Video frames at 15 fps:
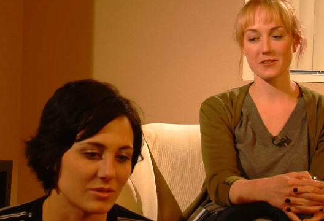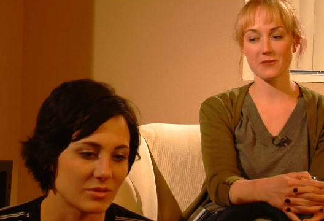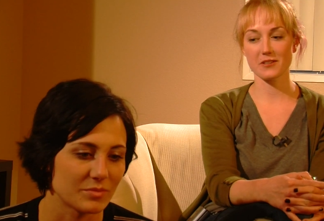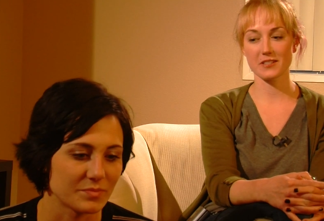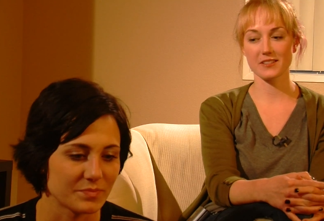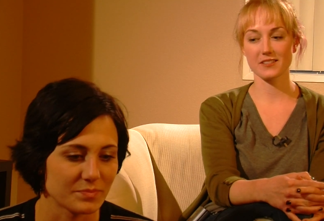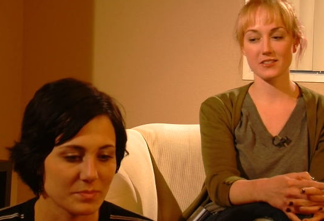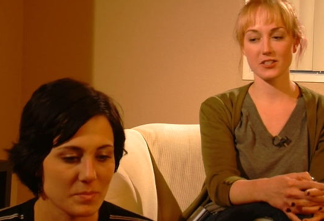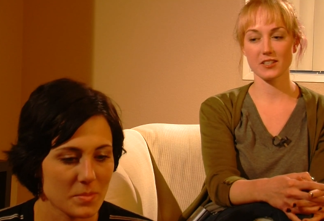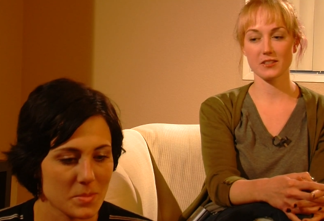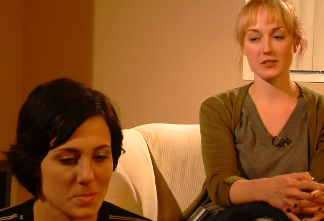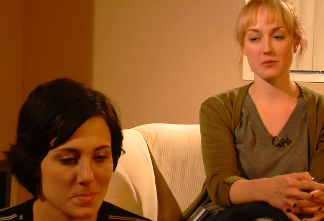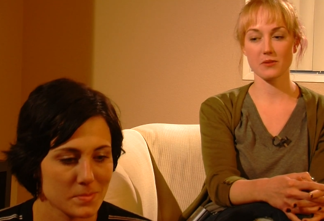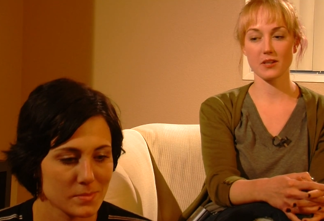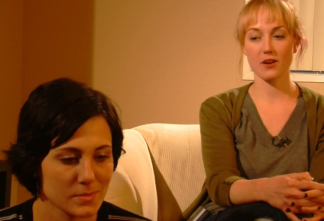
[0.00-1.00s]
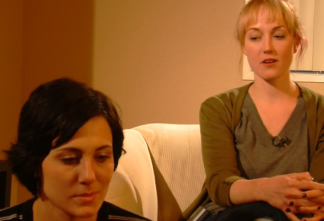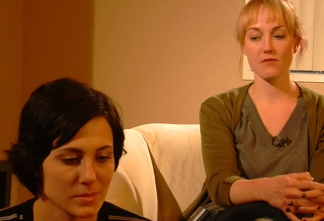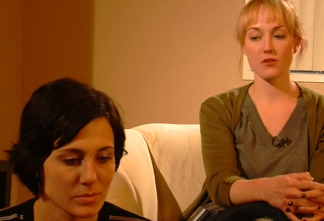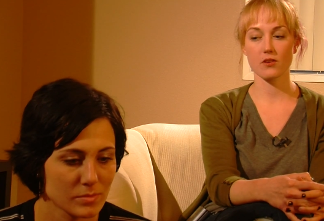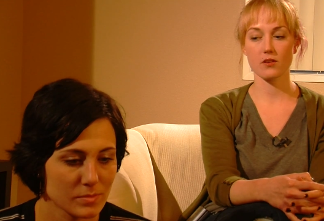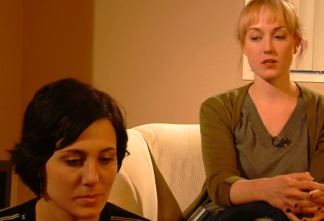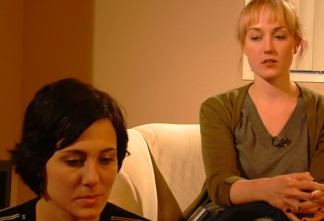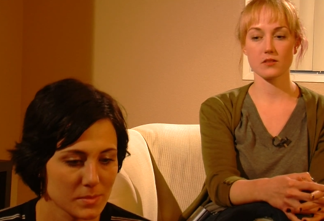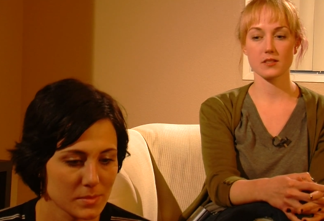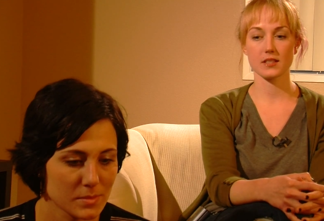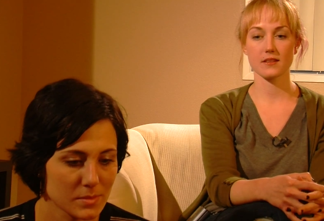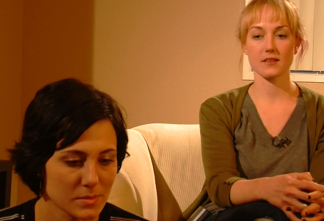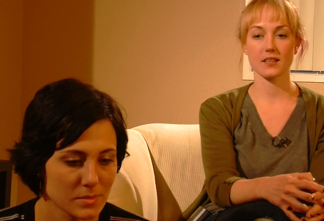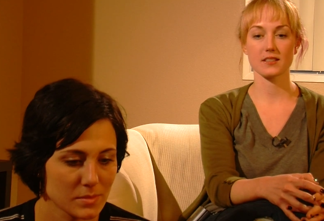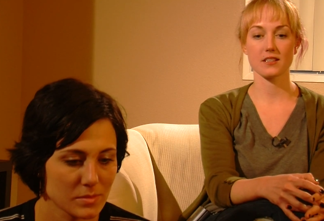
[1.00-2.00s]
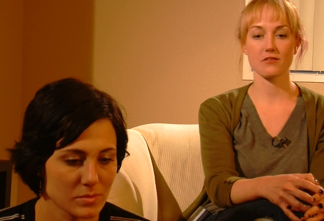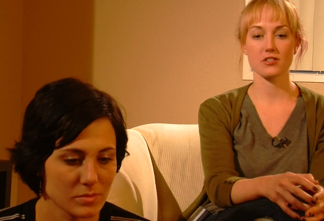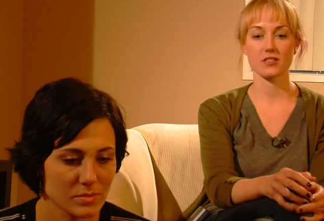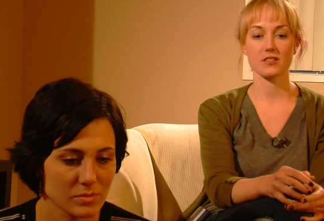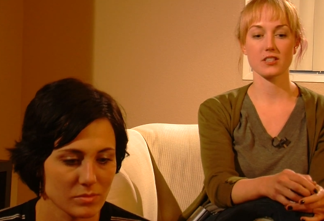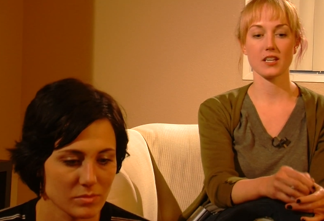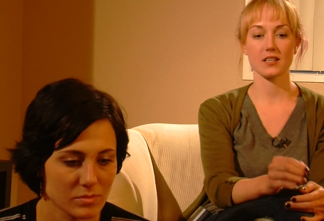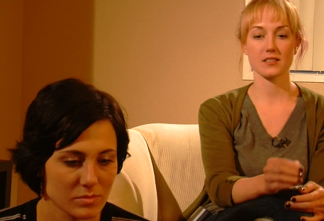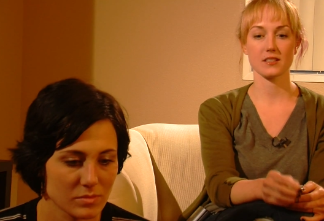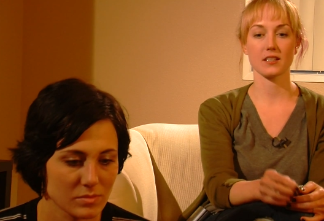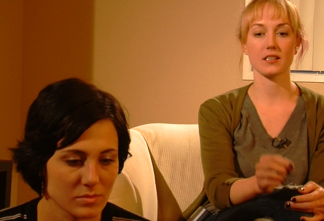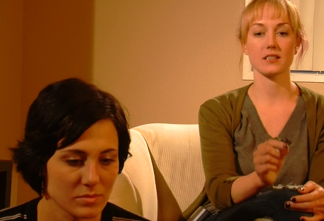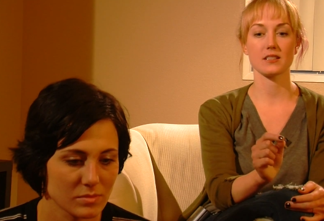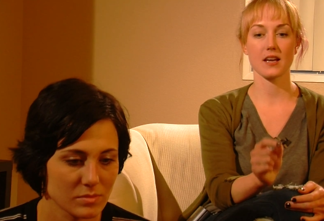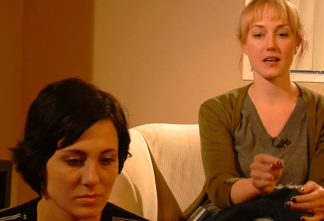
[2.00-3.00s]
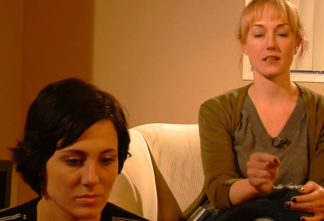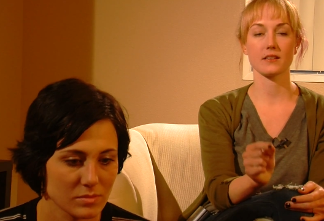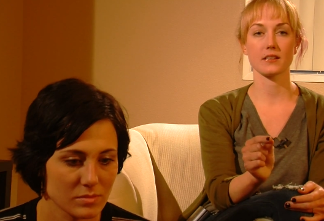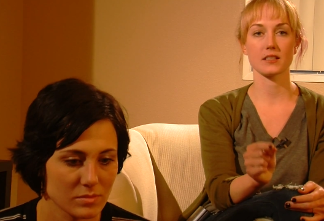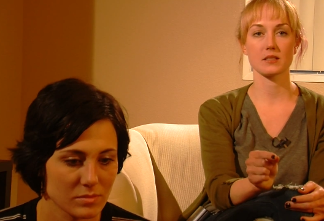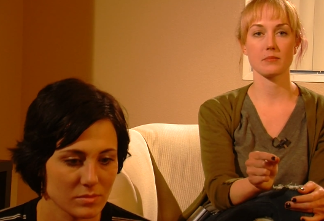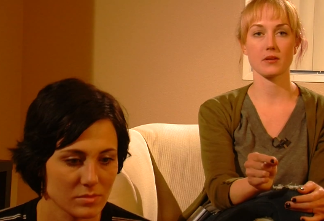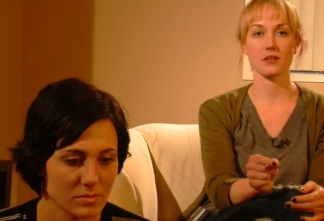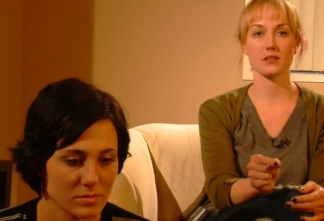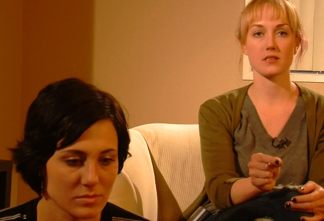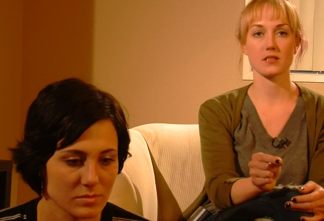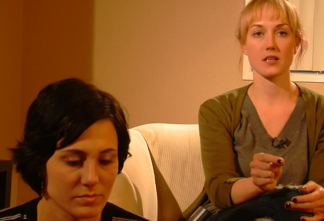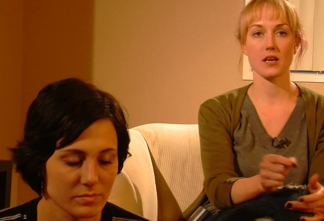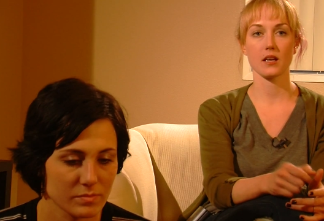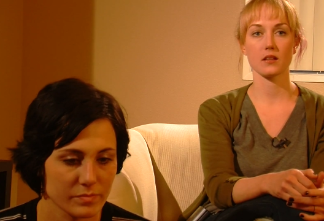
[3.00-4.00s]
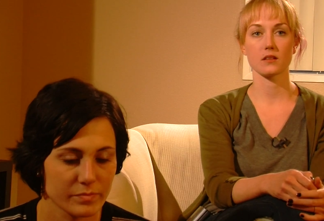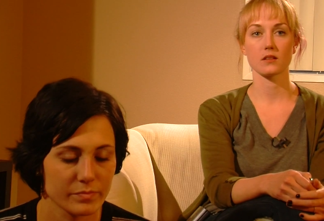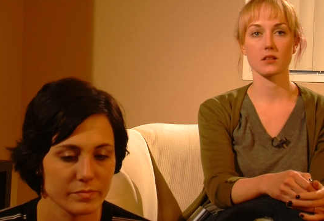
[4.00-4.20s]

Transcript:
Speaker 1: so it's she. It's really hard for her to understand things if she hasn't exactly experienced that.